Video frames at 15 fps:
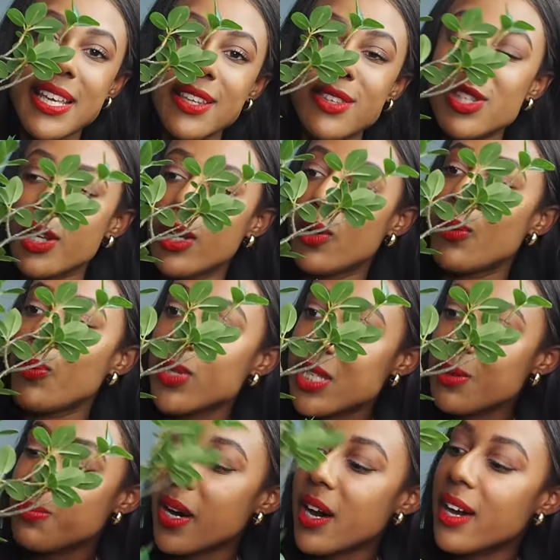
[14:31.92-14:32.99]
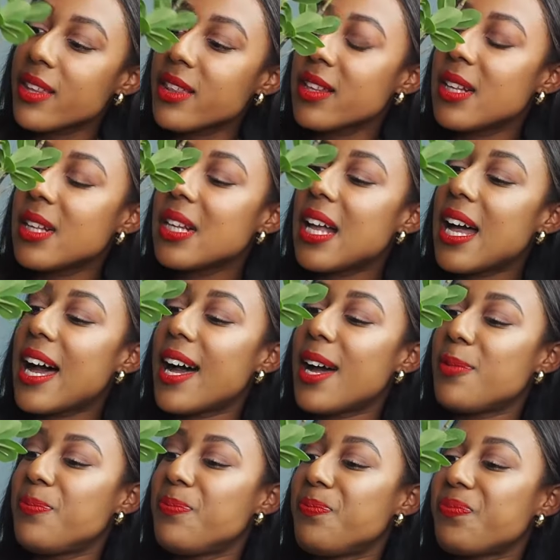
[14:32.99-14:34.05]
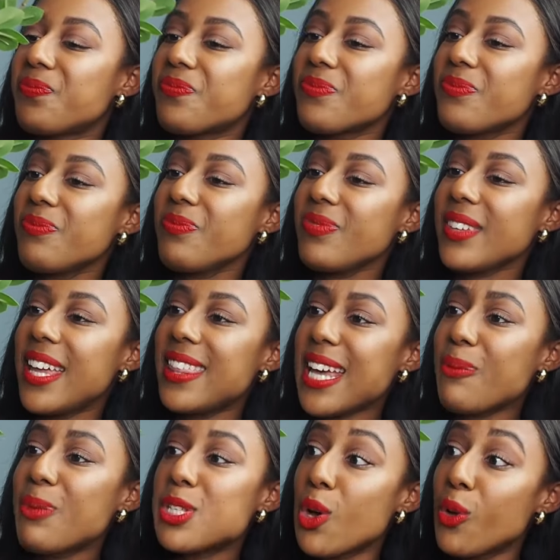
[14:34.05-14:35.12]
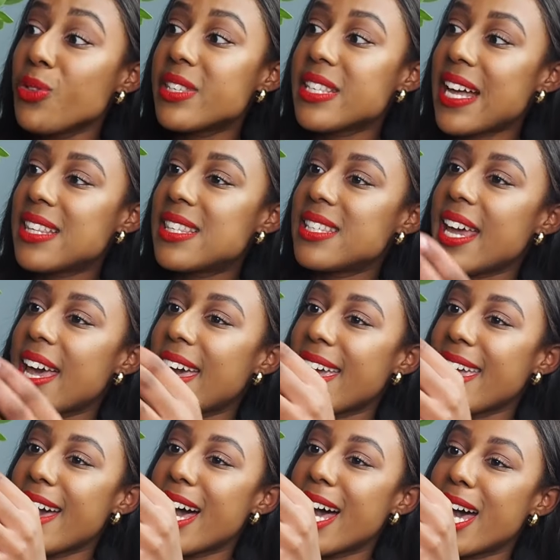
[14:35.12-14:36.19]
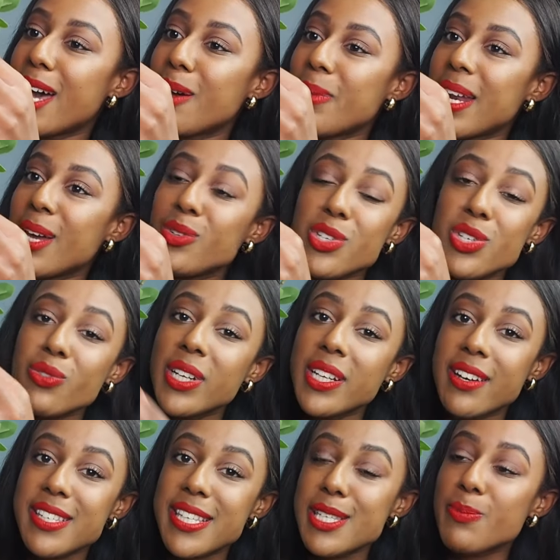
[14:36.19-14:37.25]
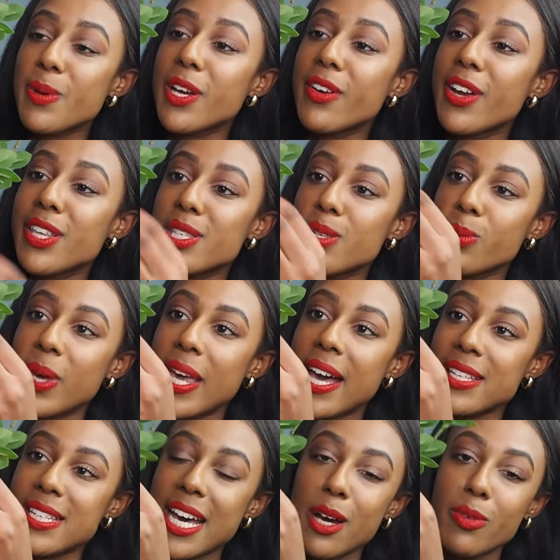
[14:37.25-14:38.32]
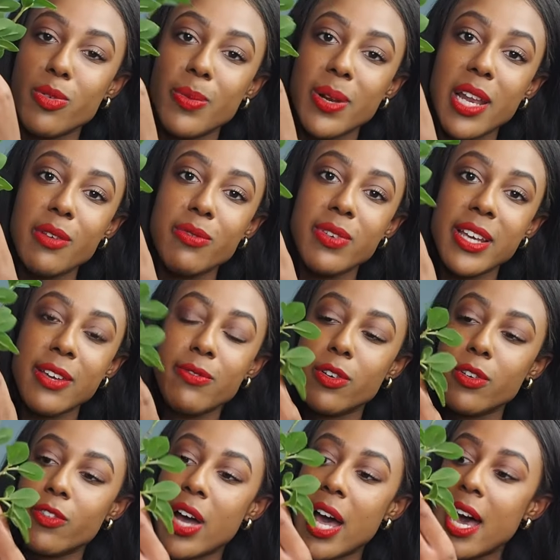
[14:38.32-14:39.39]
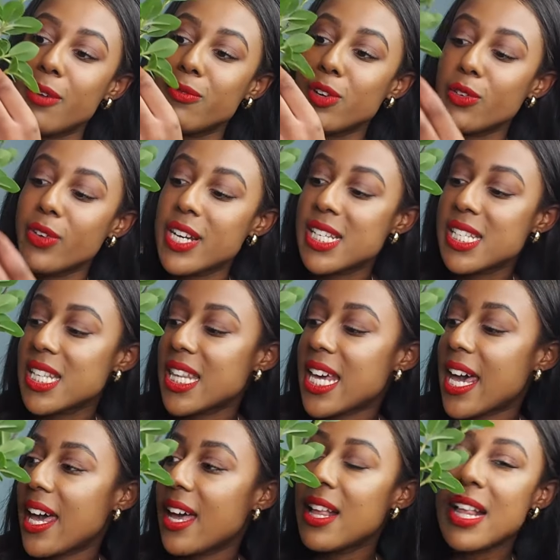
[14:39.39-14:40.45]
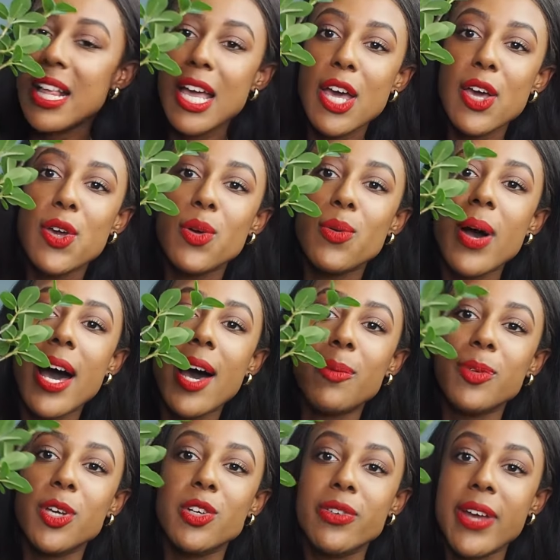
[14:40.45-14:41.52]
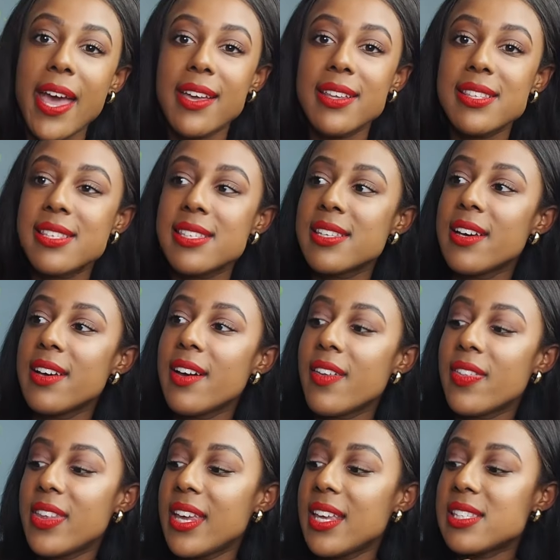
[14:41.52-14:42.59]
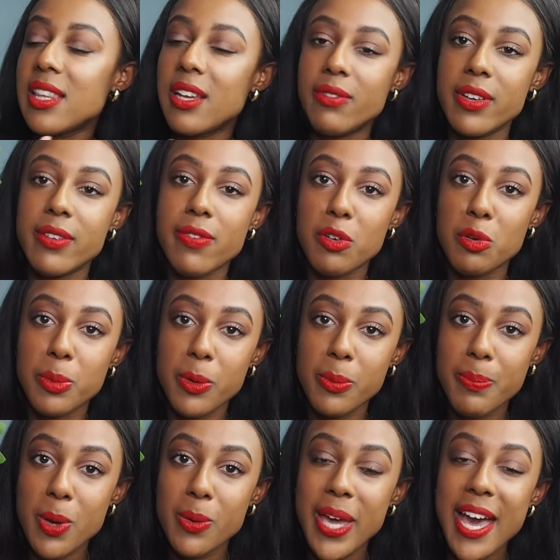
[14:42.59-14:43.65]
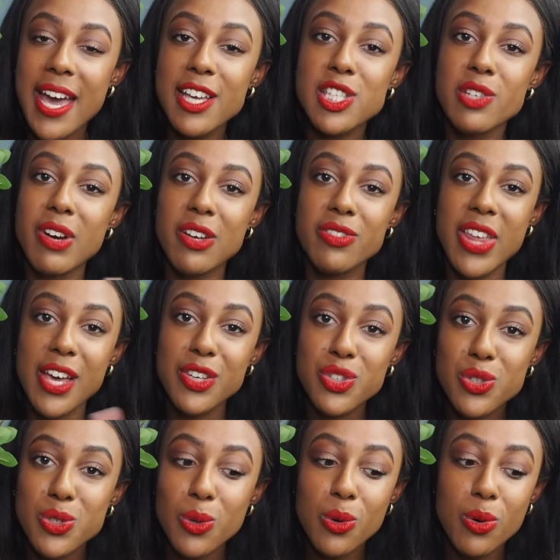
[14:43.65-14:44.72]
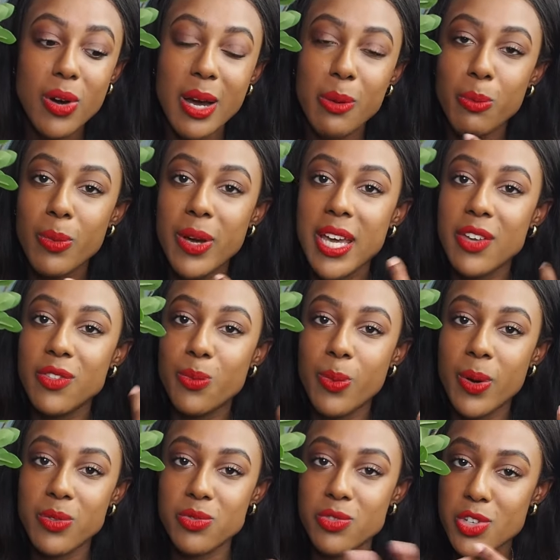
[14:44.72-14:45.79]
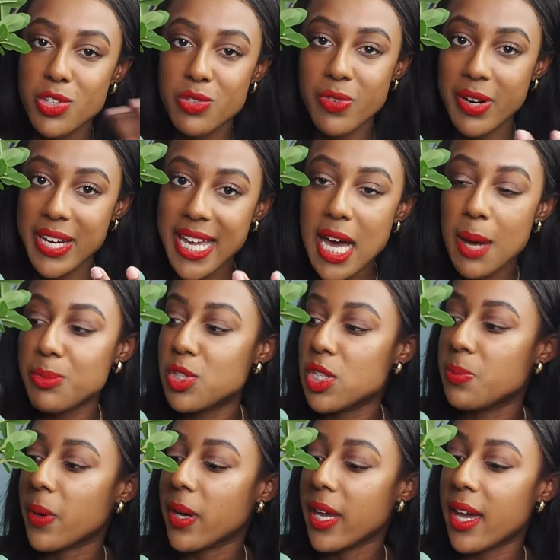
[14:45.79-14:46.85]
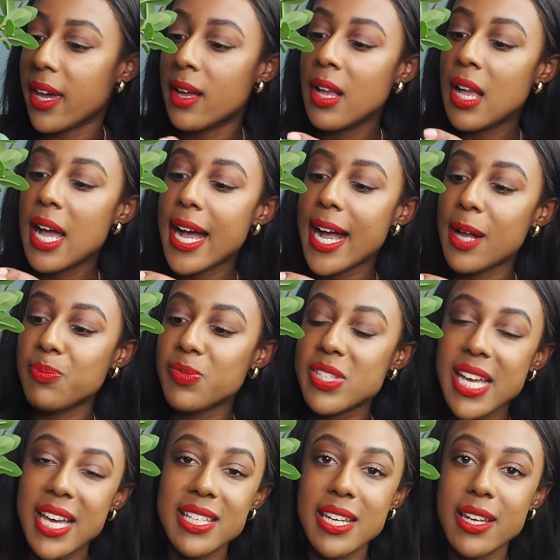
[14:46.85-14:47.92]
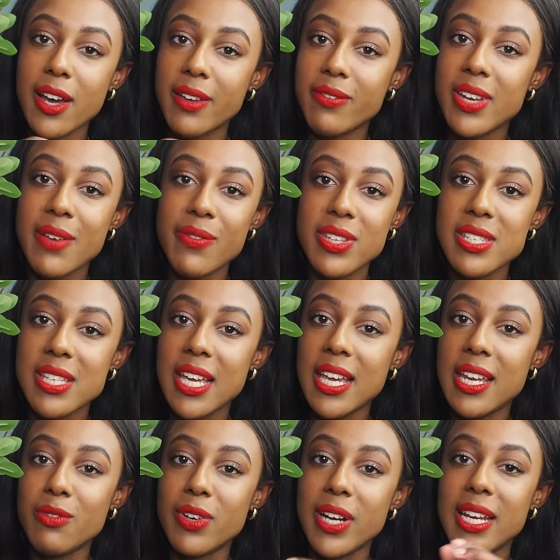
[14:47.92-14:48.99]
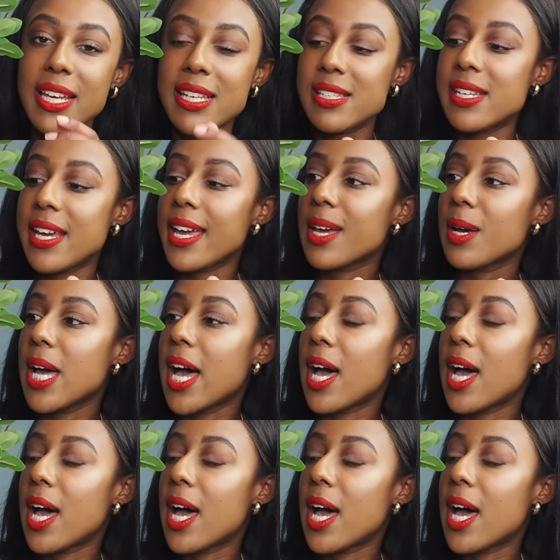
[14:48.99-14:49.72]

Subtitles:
into was in Bath, and that was on Saturday, and it was just a really nice experience. So we had help from a lovely florist there who creates these lovely faux bouquets around their store, and we were just very captured by it. Sandy and I have never seen realistic